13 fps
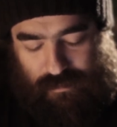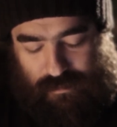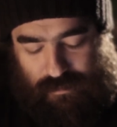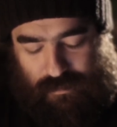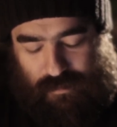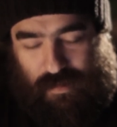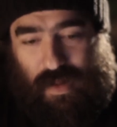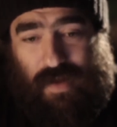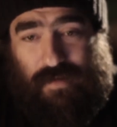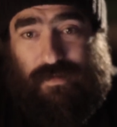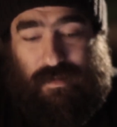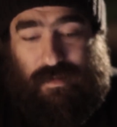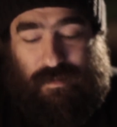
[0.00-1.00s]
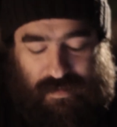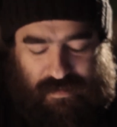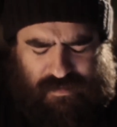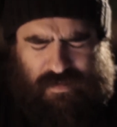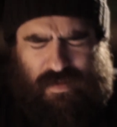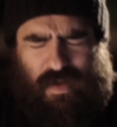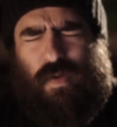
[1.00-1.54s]
Live can be
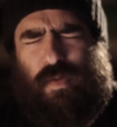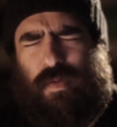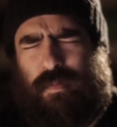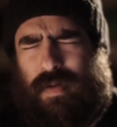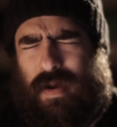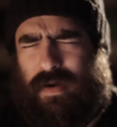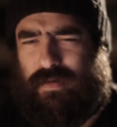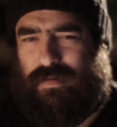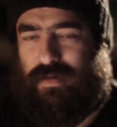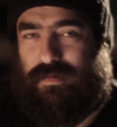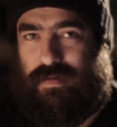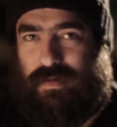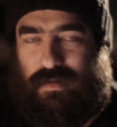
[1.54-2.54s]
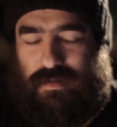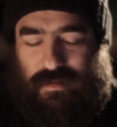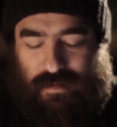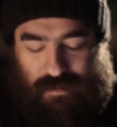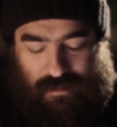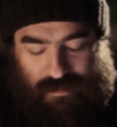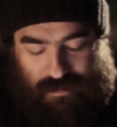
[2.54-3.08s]
so embarrassing if it goes
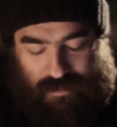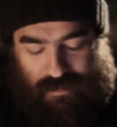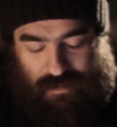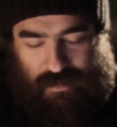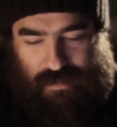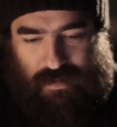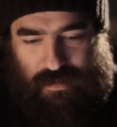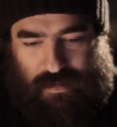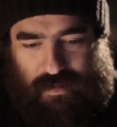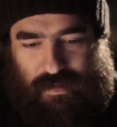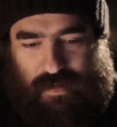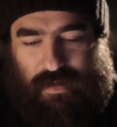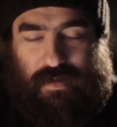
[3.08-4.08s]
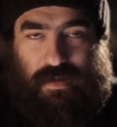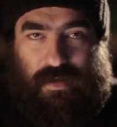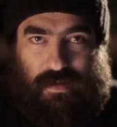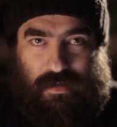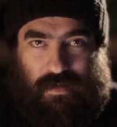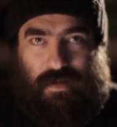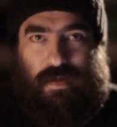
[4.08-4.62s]
wrong. Like
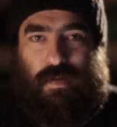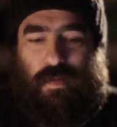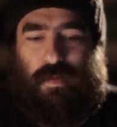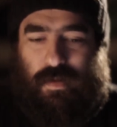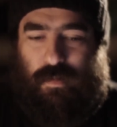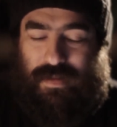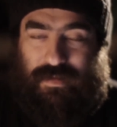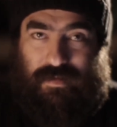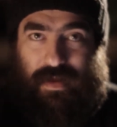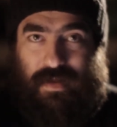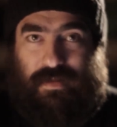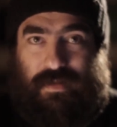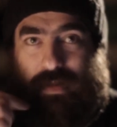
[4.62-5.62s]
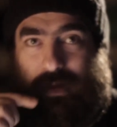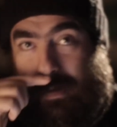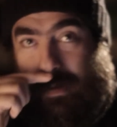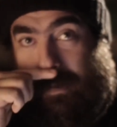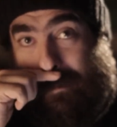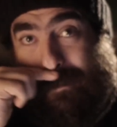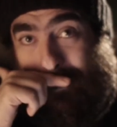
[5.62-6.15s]
when I went to get the
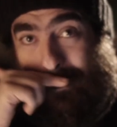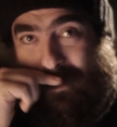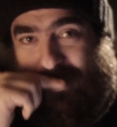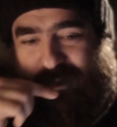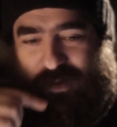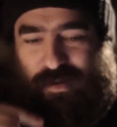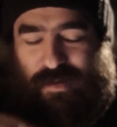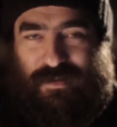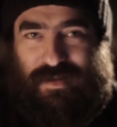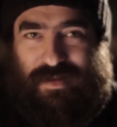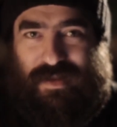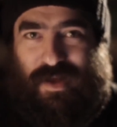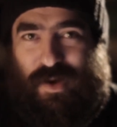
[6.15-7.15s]
phone, I was thinking, "Oh